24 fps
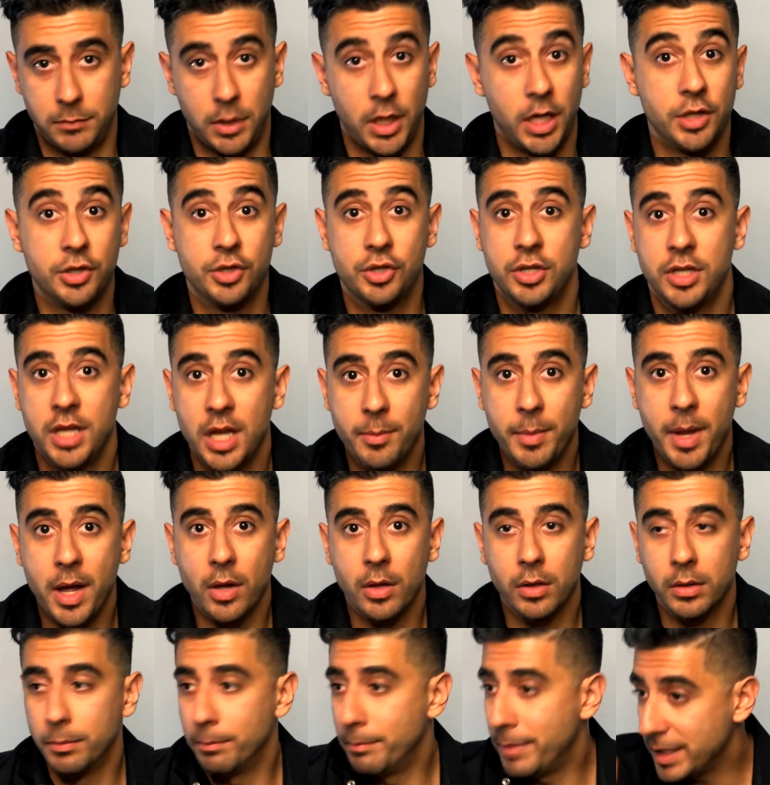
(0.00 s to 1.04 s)

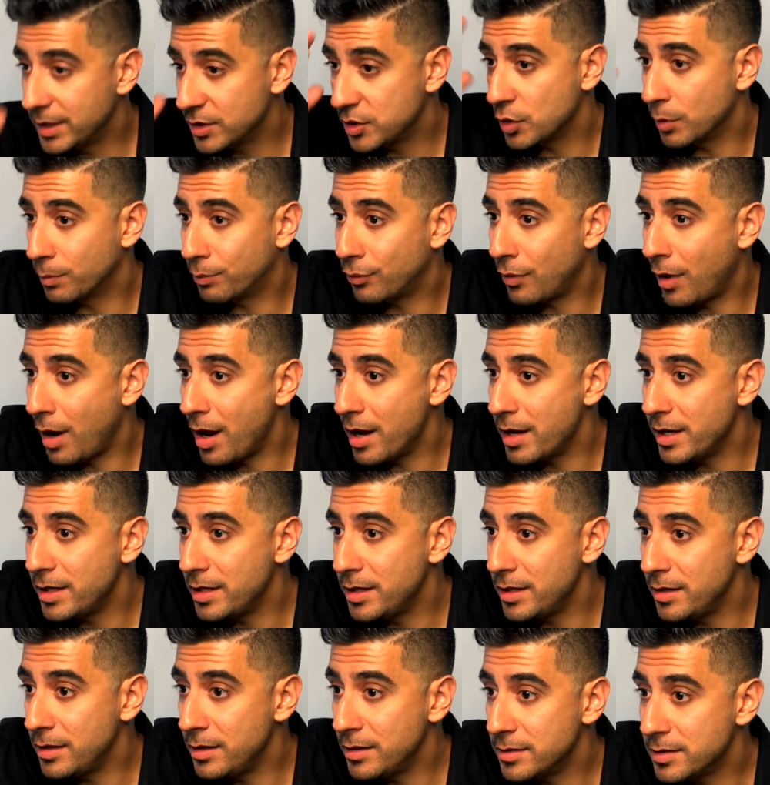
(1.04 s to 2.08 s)
HTML. Big
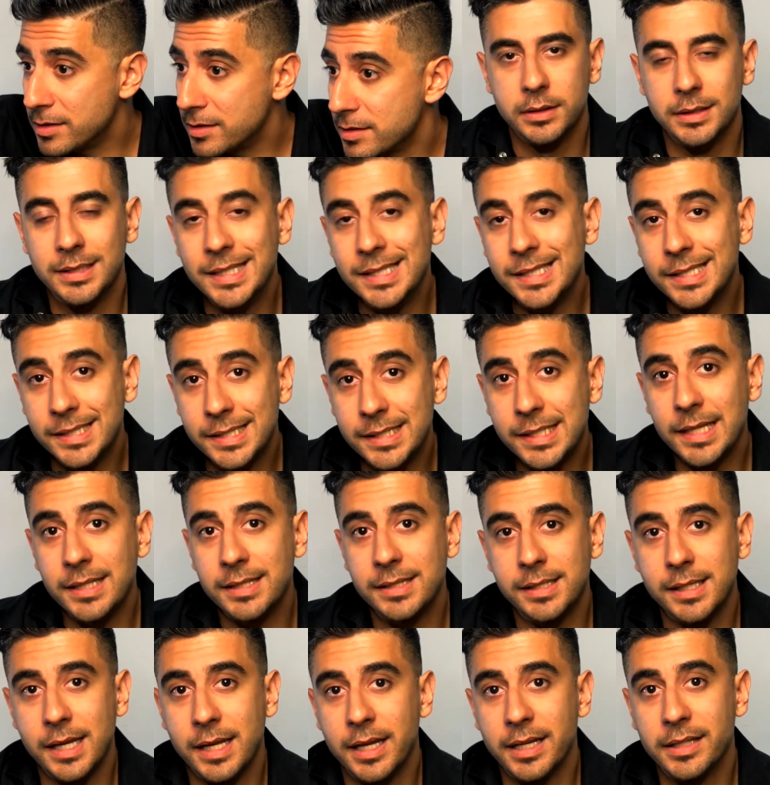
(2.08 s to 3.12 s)
surprise! This
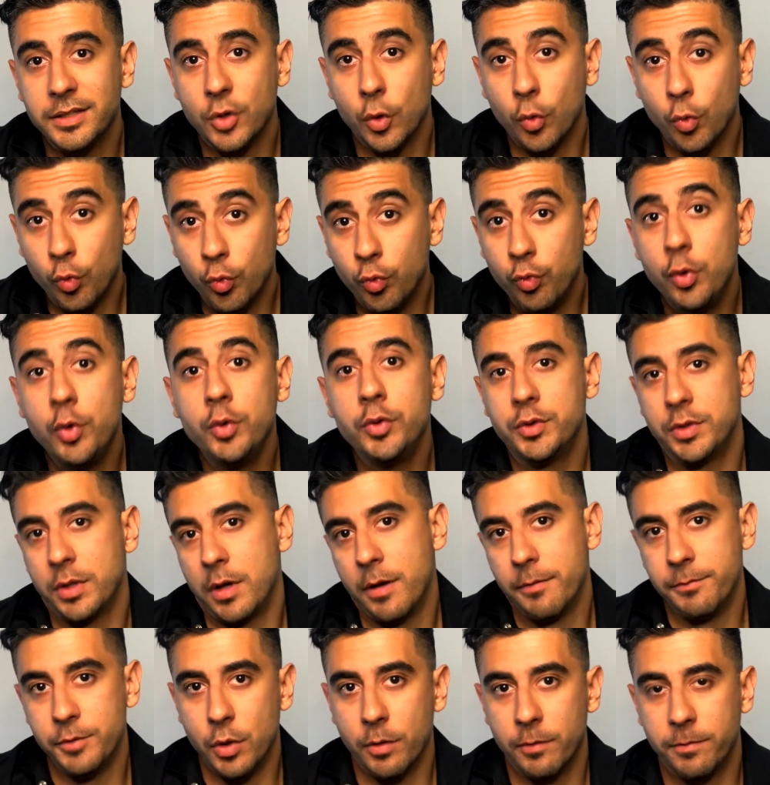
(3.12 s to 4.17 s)
sits at the root
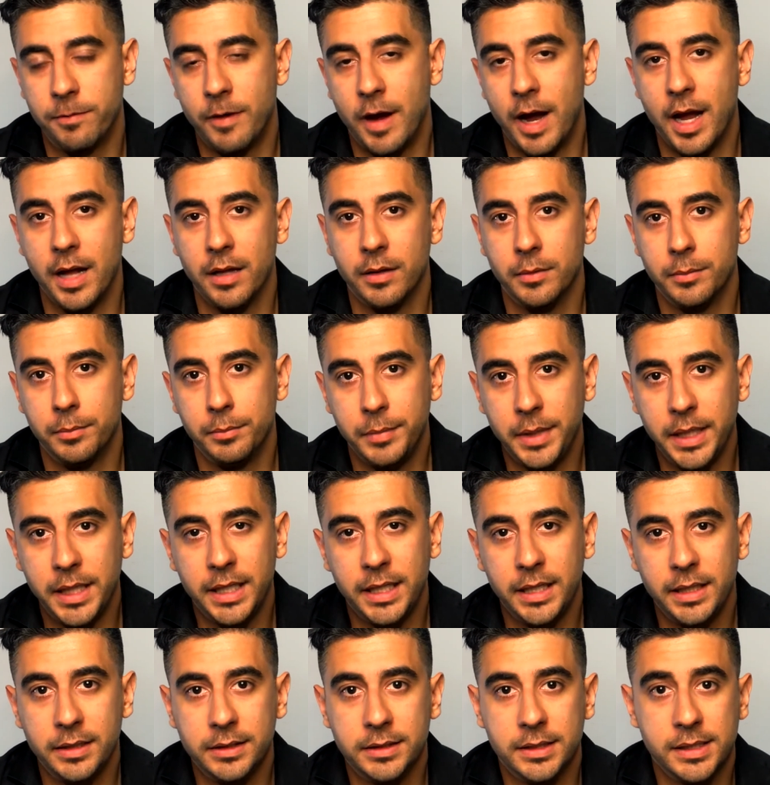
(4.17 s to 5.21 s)
of your file,
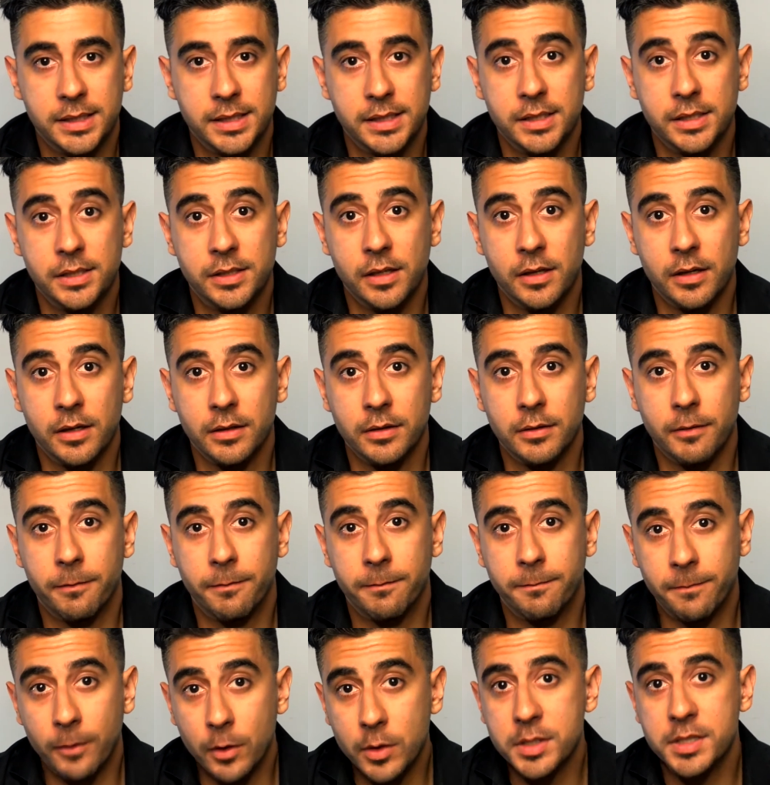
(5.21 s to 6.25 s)
meaning this is the, the
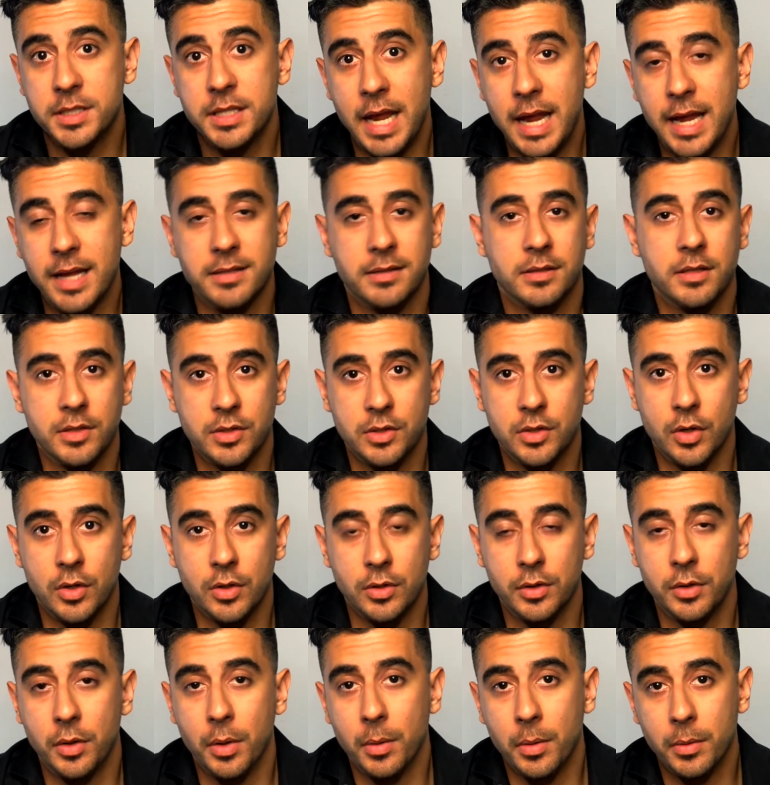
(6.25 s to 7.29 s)
first
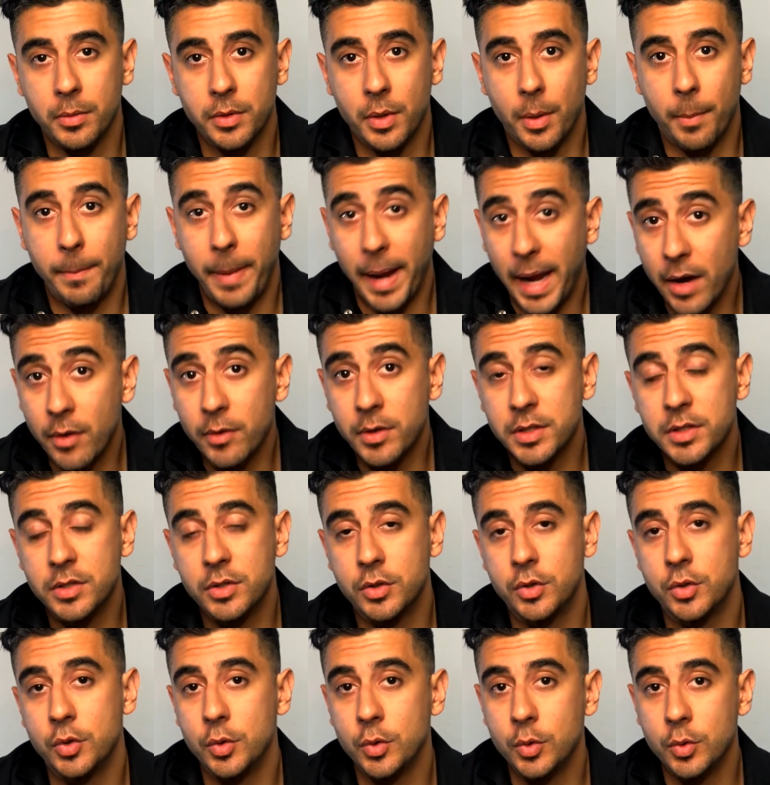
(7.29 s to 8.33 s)
ancestor, the, the parent
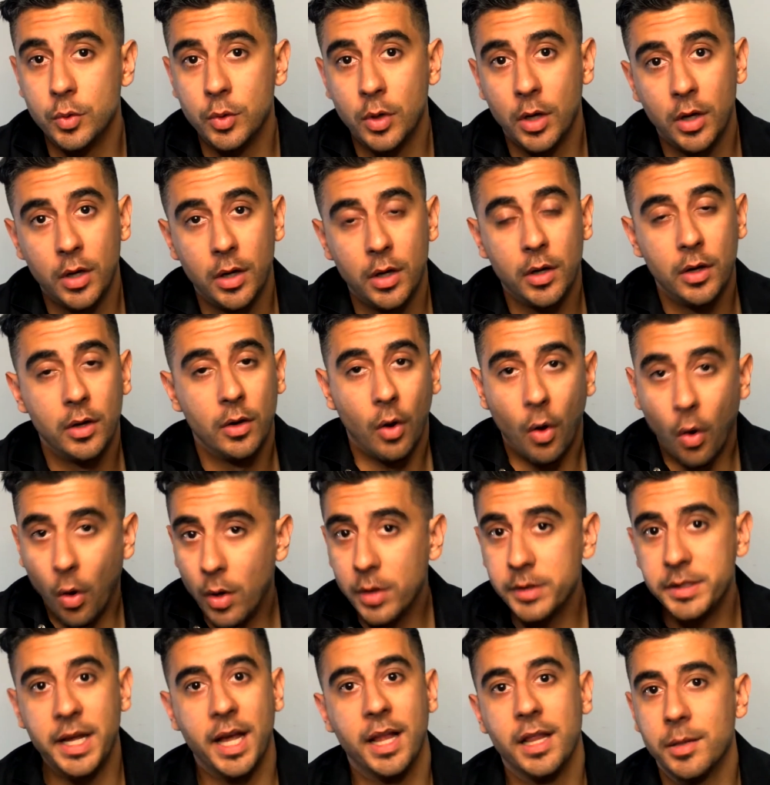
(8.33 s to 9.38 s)
to
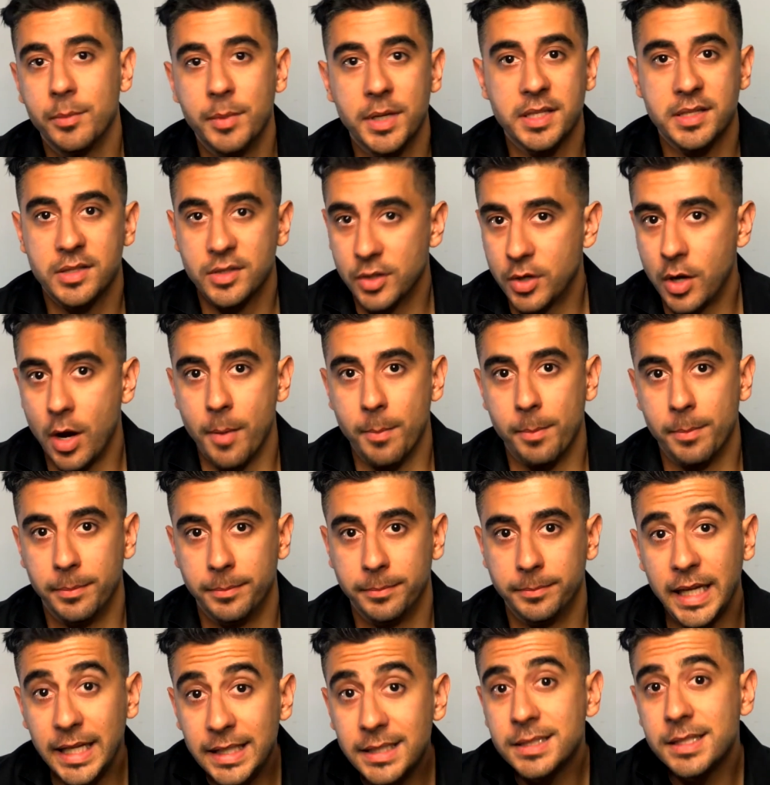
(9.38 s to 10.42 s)
all the elements to come.
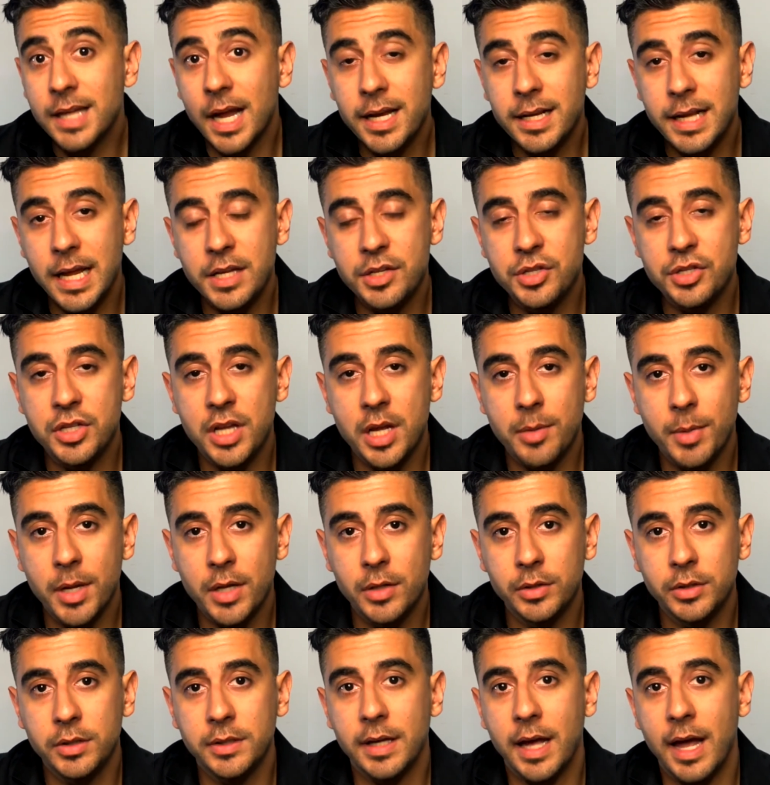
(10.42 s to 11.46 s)
Inside
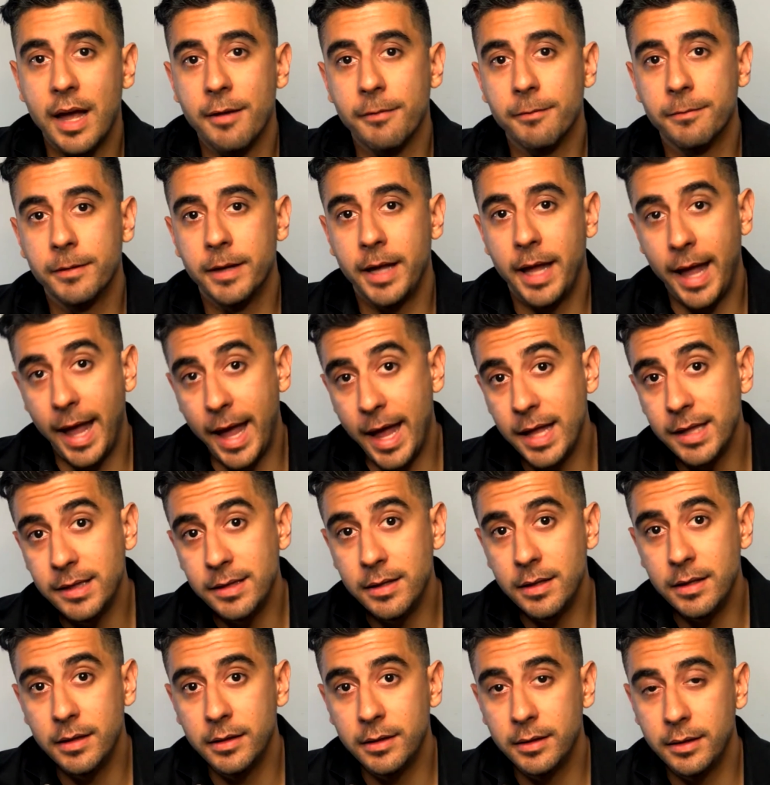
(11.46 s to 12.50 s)
HTML, you have
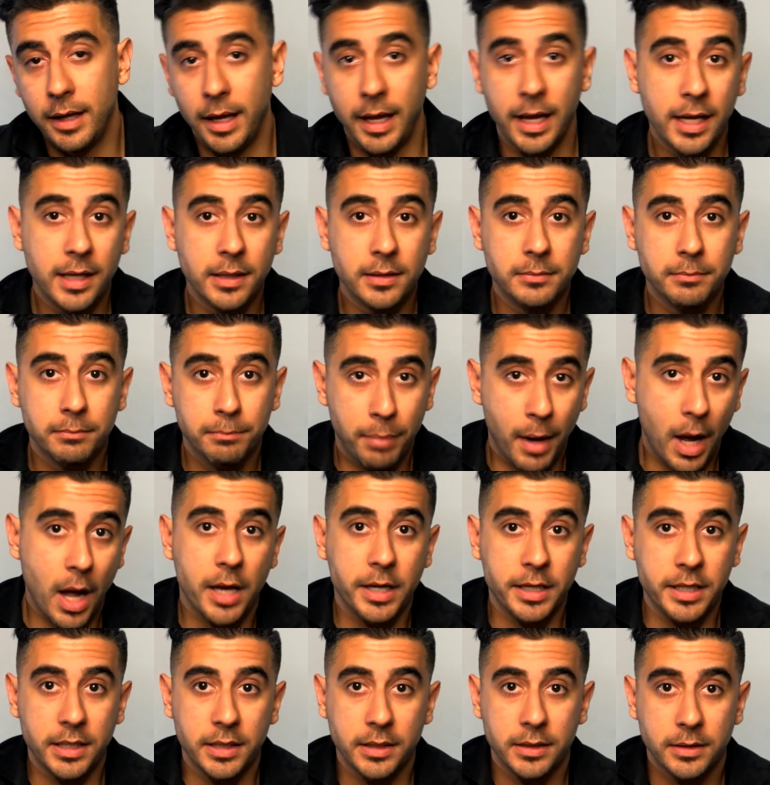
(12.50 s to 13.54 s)
head and
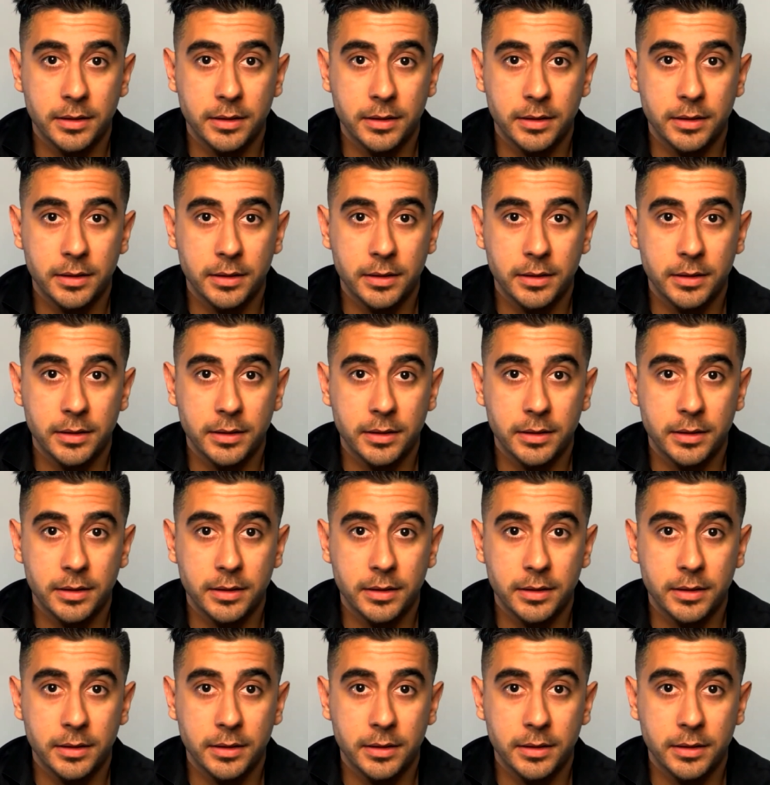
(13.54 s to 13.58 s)
body.